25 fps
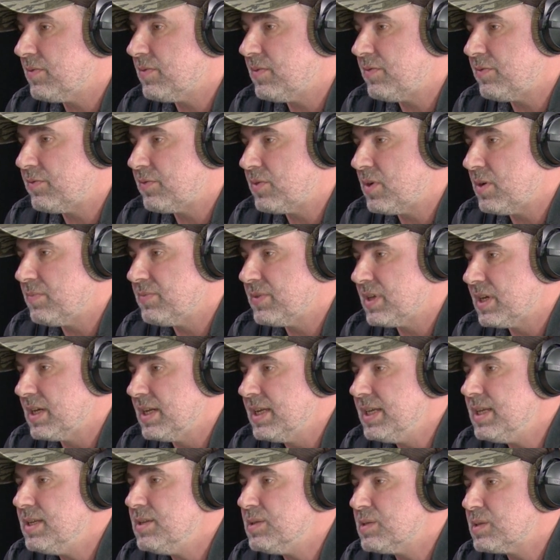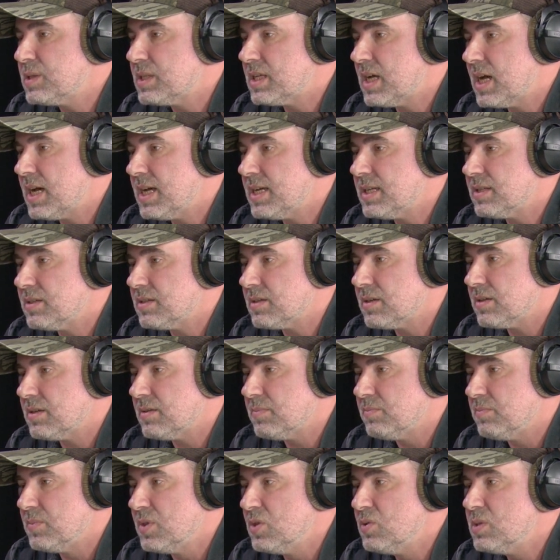from the legal side, a
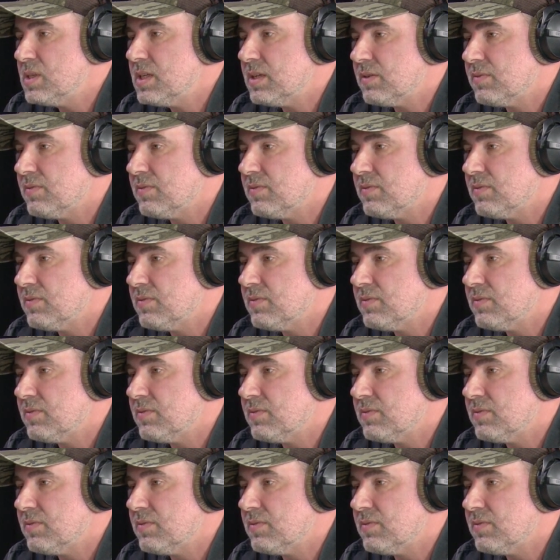music